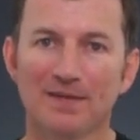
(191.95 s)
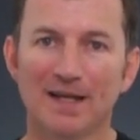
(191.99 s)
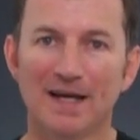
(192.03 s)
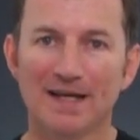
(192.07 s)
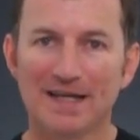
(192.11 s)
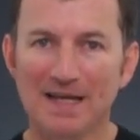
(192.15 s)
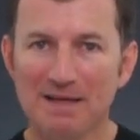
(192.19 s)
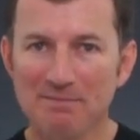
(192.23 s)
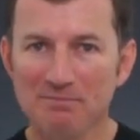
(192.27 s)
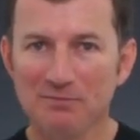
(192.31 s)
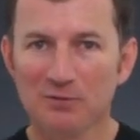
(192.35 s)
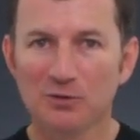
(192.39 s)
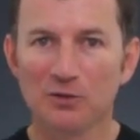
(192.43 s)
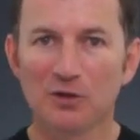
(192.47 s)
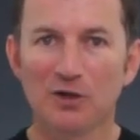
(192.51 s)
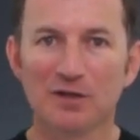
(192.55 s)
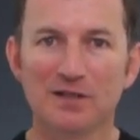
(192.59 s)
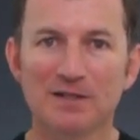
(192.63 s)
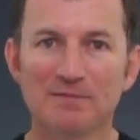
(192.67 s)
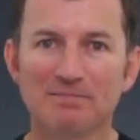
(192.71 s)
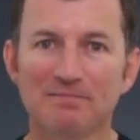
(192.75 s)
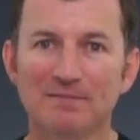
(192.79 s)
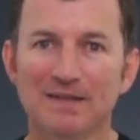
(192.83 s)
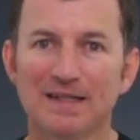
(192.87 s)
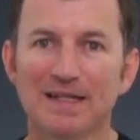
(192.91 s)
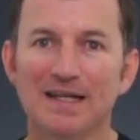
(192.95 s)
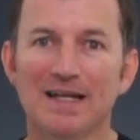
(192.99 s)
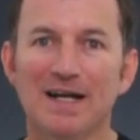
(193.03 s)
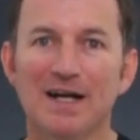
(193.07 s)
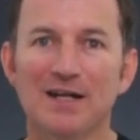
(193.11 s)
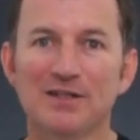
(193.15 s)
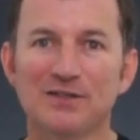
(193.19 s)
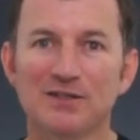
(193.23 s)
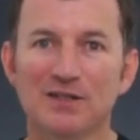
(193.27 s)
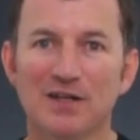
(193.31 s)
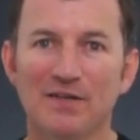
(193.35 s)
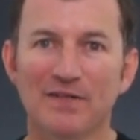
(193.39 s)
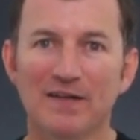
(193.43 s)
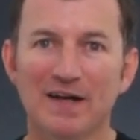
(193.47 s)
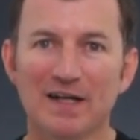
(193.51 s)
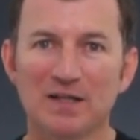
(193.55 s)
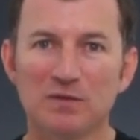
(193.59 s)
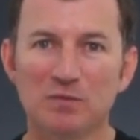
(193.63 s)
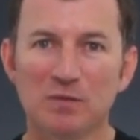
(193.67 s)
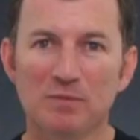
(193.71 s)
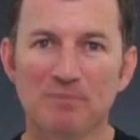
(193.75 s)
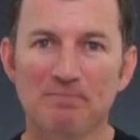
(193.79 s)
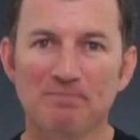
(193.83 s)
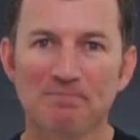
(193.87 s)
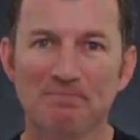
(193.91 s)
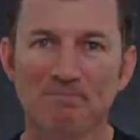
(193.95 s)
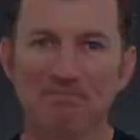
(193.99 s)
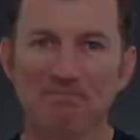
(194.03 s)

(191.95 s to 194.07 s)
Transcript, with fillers: Okay, good on you. I'll see you on the next one.